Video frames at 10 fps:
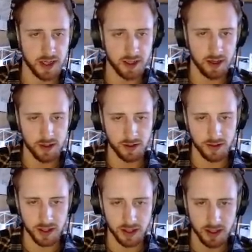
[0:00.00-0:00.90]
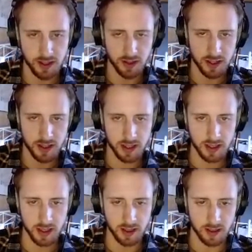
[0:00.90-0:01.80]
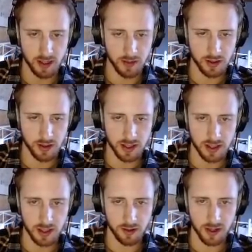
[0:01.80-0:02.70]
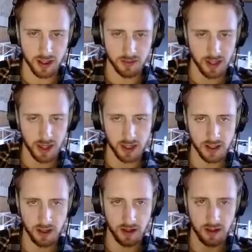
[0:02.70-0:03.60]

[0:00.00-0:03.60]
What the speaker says: are. So you can see, yeah, I mean, you can see how cracked his mechanics are.